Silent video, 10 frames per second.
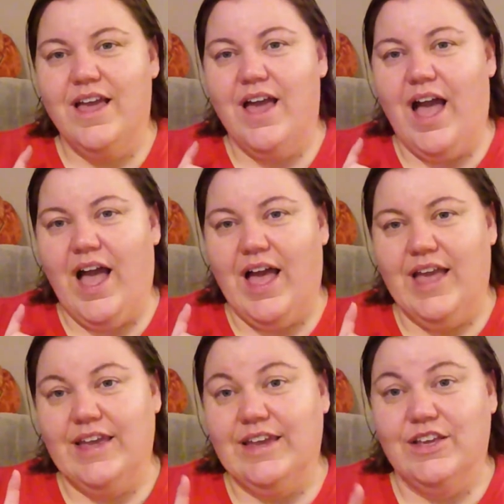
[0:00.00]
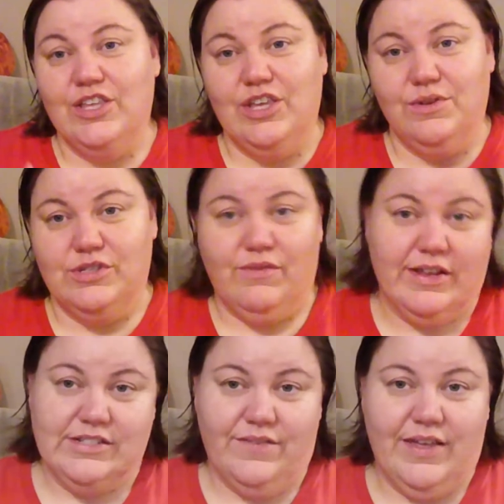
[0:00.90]
I use the
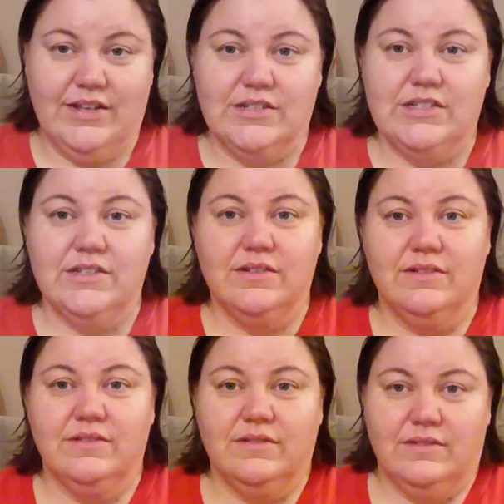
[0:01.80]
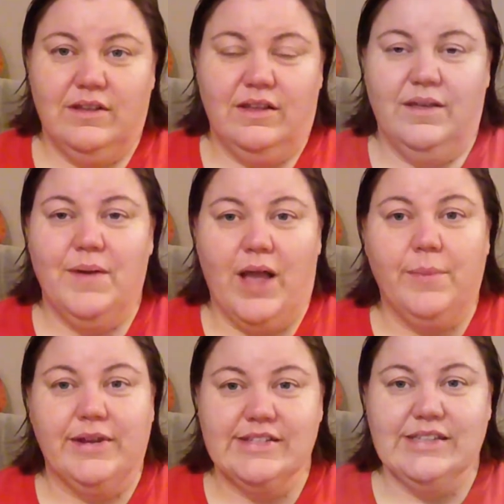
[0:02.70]
rest of it a couple
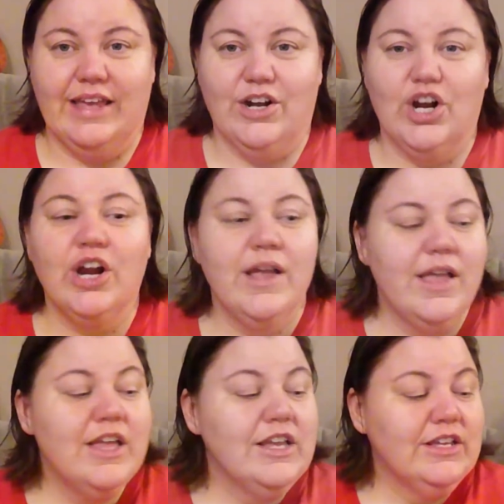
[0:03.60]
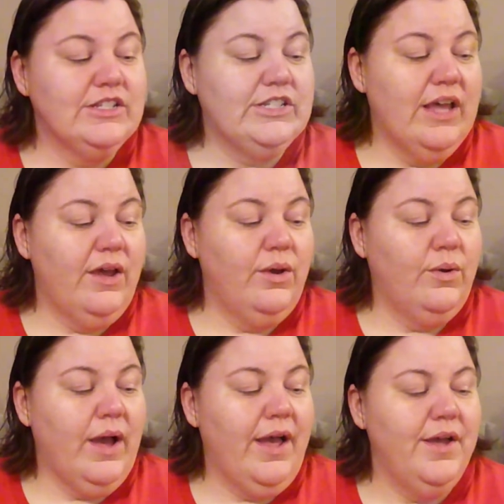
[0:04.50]
days later. So
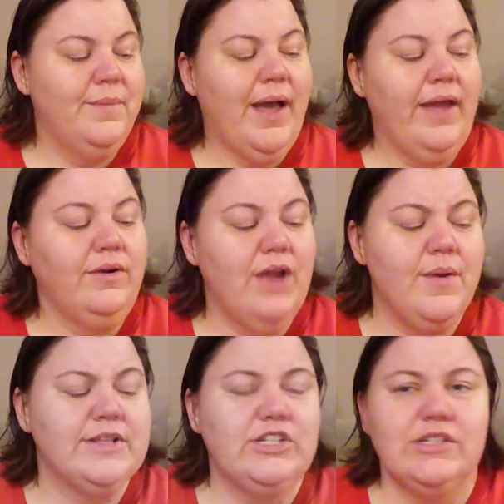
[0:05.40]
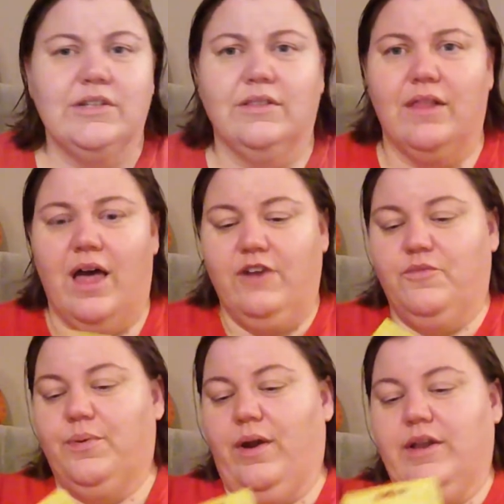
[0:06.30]
I don't know, it's just a lot of
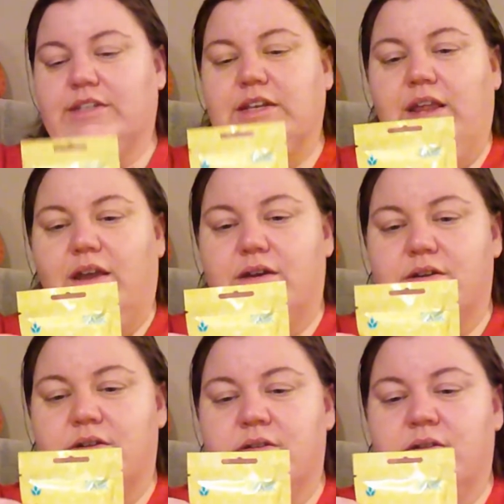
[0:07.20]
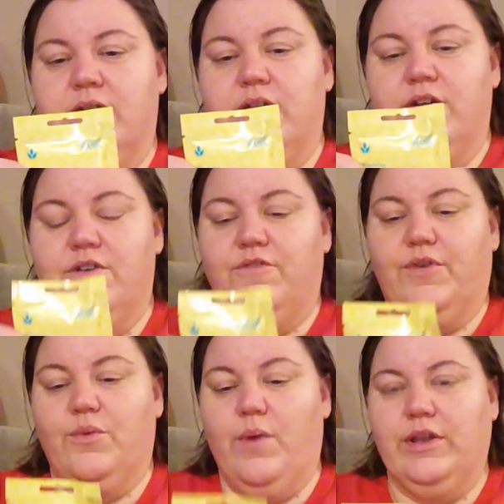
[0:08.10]
product in here
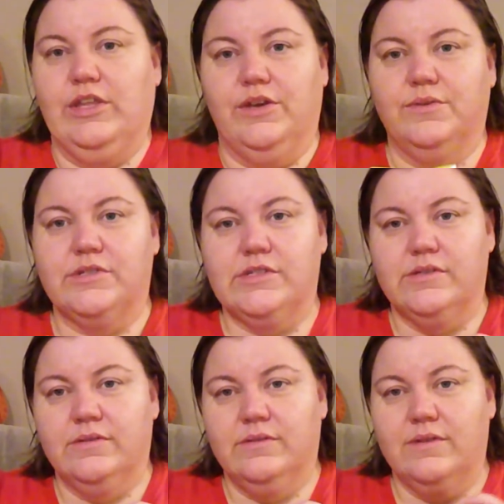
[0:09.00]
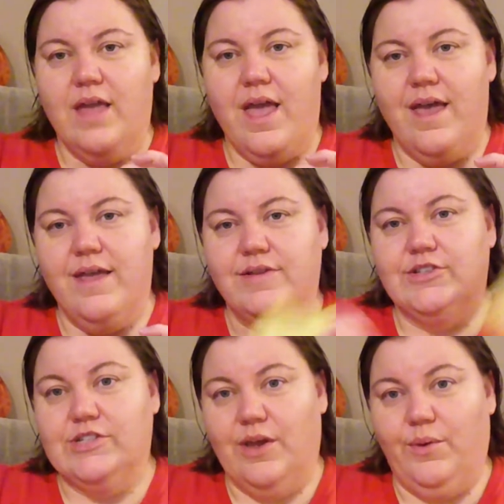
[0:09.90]
for one use, and
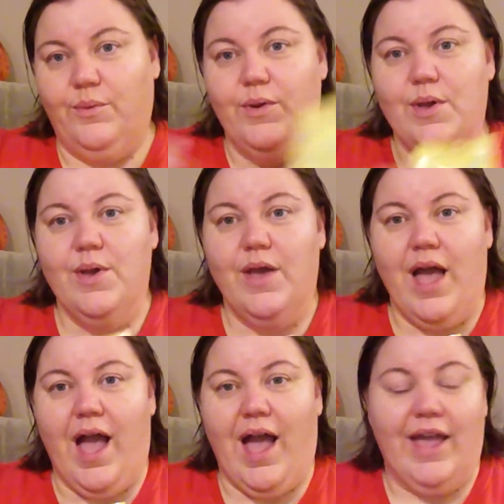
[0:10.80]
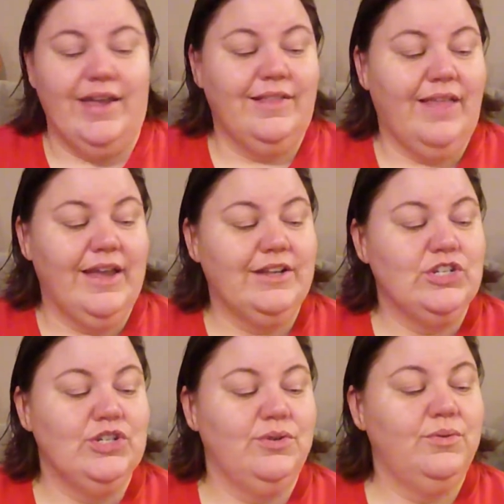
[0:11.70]
so I like
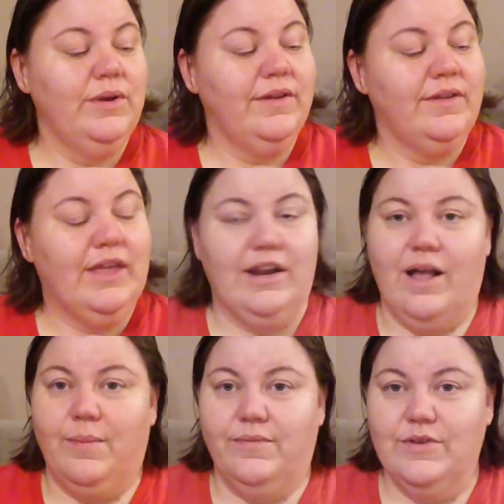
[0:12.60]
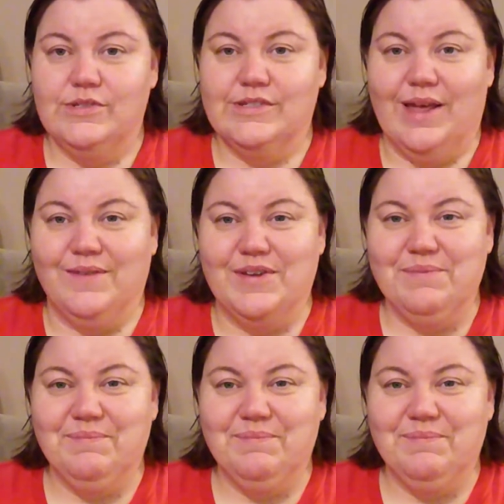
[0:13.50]
to get a couple of uses out of it.